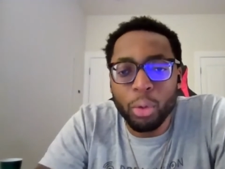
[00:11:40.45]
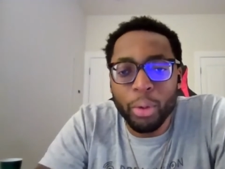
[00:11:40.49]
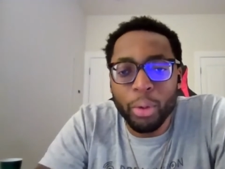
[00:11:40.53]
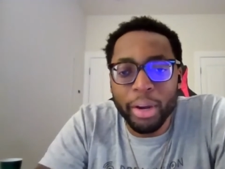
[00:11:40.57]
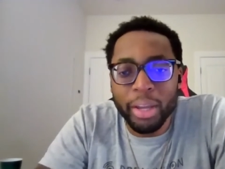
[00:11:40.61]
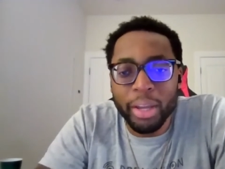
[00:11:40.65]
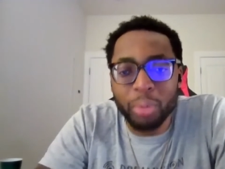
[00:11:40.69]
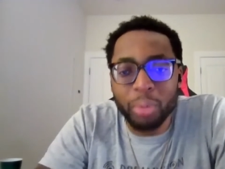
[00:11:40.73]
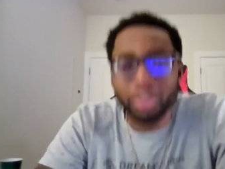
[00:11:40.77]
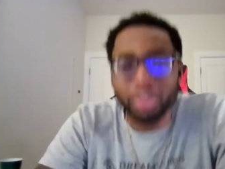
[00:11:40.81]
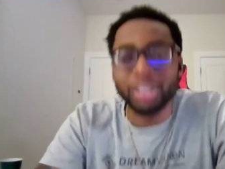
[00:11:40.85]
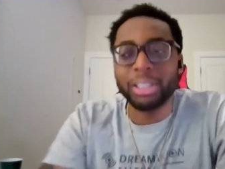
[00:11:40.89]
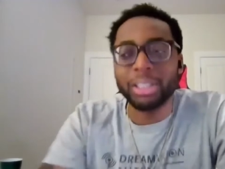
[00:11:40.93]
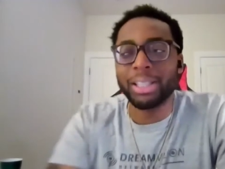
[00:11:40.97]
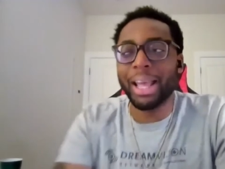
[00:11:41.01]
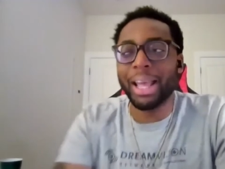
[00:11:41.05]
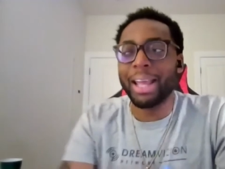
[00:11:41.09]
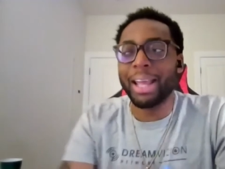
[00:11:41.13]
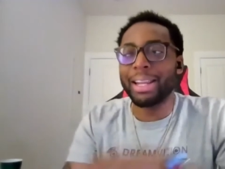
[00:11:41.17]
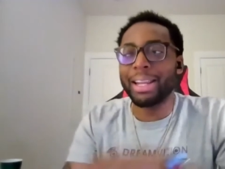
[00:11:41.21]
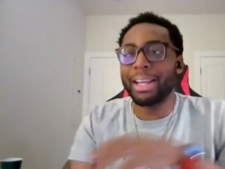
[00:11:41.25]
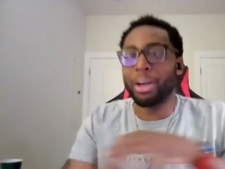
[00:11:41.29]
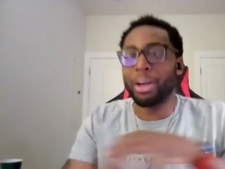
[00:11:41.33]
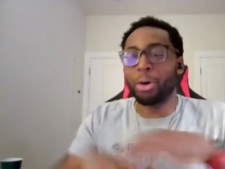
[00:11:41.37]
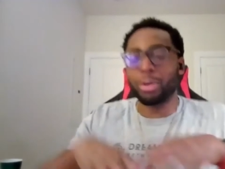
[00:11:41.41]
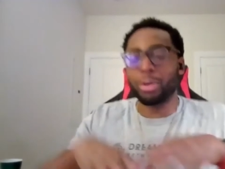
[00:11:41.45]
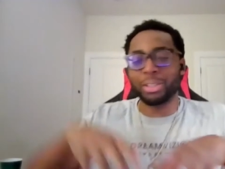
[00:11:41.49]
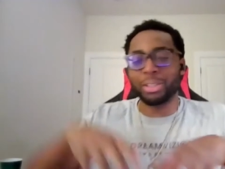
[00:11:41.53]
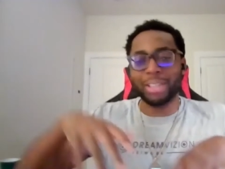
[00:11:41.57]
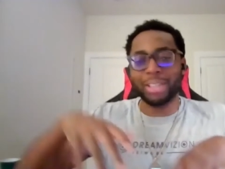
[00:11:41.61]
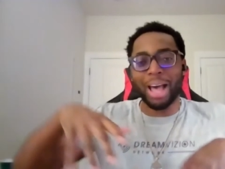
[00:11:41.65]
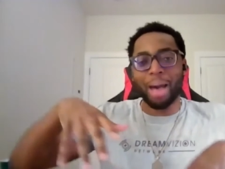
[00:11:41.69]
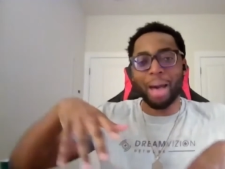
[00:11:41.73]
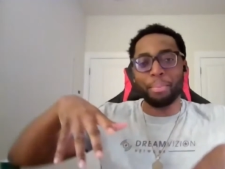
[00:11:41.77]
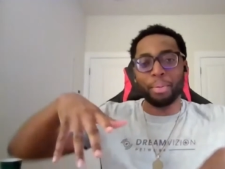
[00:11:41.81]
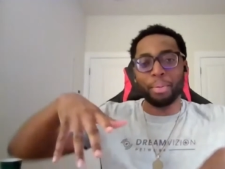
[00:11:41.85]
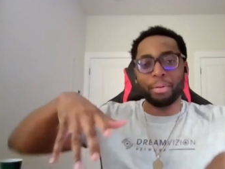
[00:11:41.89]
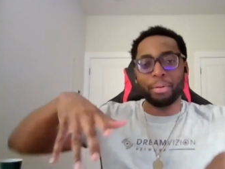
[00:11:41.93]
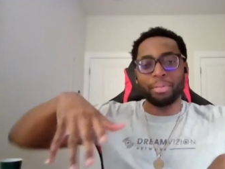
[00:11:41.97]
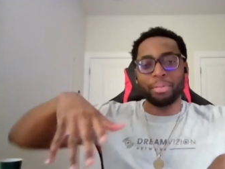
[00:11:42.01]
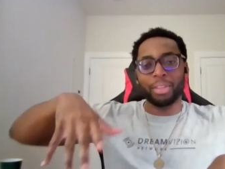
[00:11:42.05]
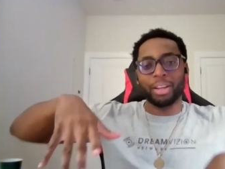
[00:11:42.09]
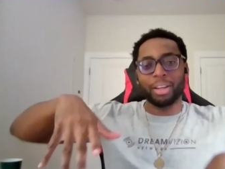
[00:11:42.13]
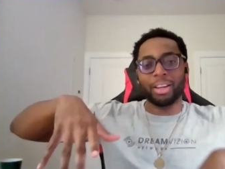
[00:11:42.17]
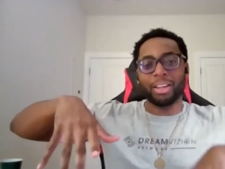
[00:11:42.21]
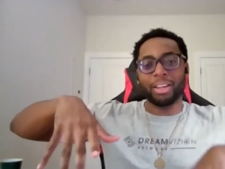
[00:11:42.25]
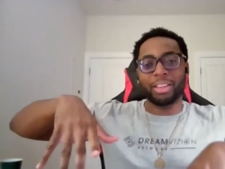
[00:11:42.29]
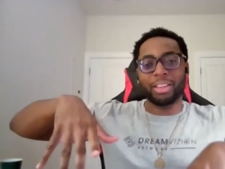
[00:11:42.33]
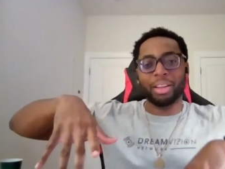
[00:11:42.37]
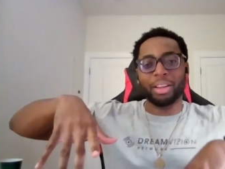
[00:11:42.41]
where he was standing on top of
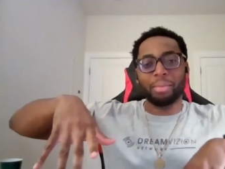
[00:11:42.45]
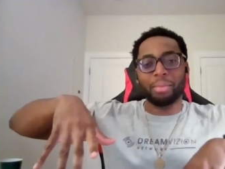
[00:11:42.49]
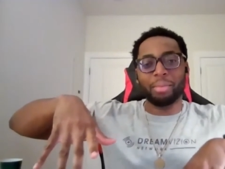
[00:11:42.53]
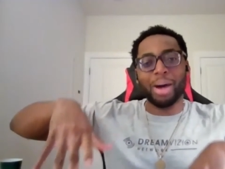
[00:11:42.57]
the